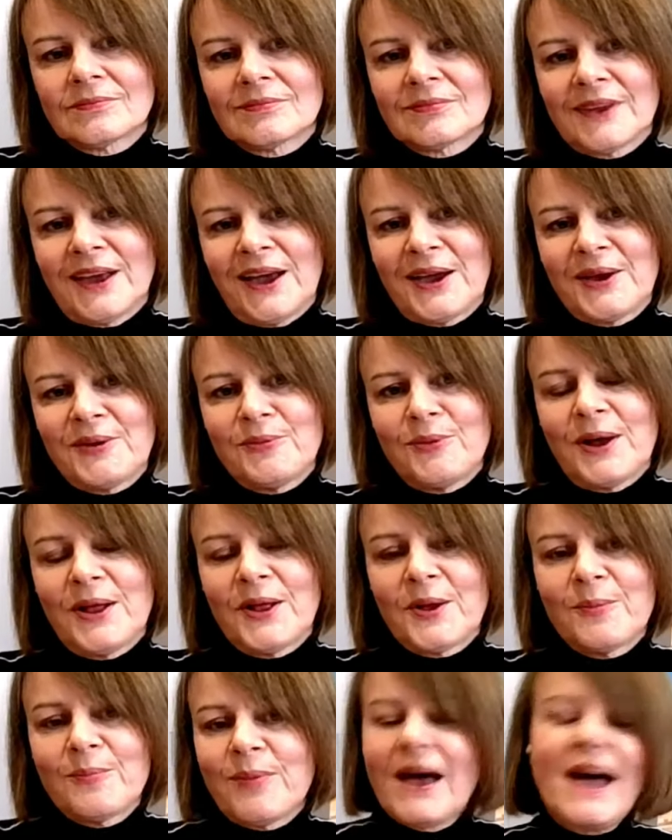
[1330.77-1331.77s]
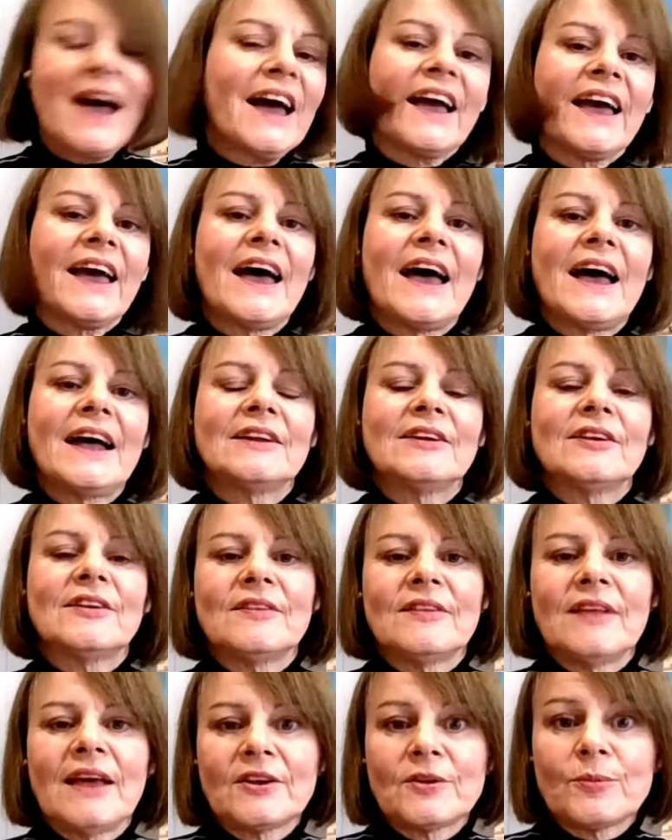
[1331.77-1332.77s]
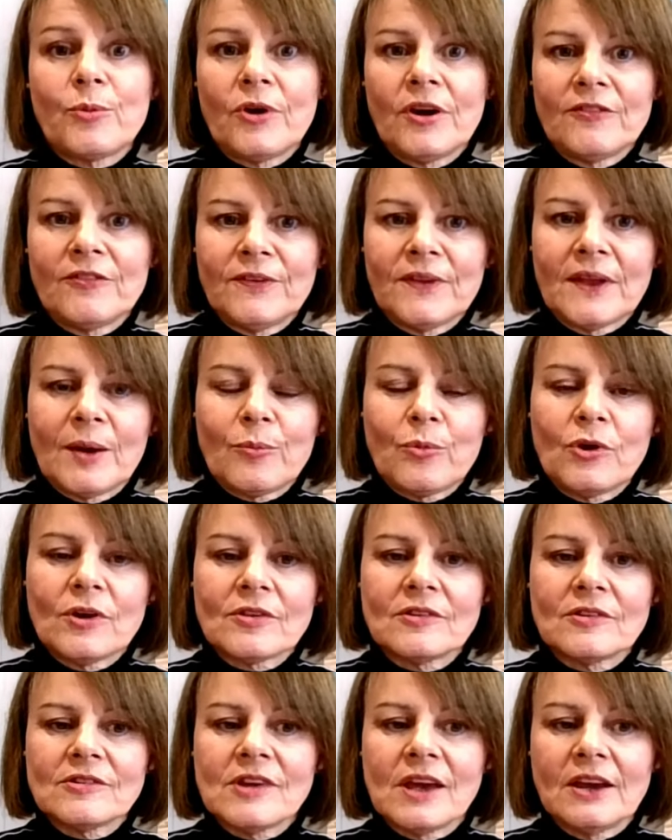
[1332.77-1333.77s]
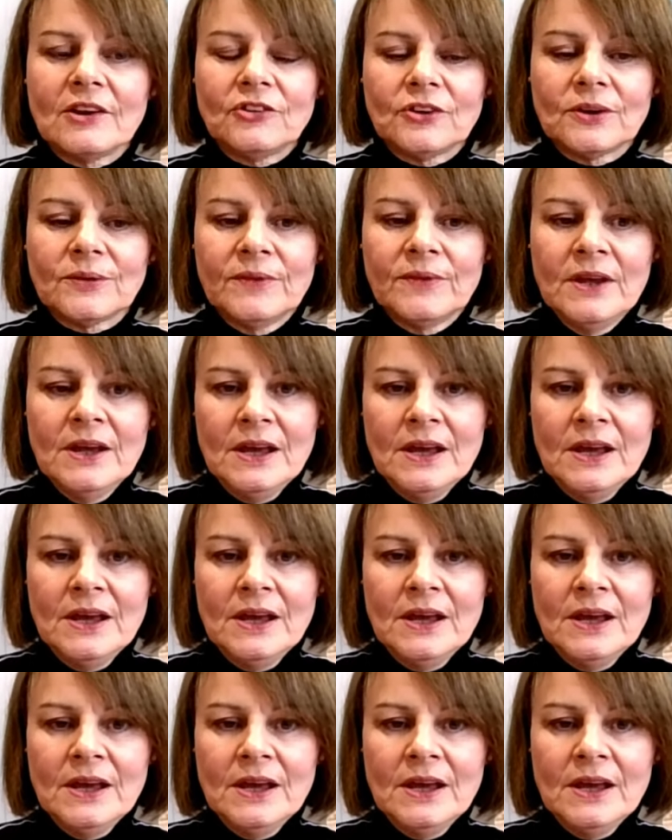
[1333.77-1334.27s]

Hi, welcome back, and thanks, Brian, for that presentation.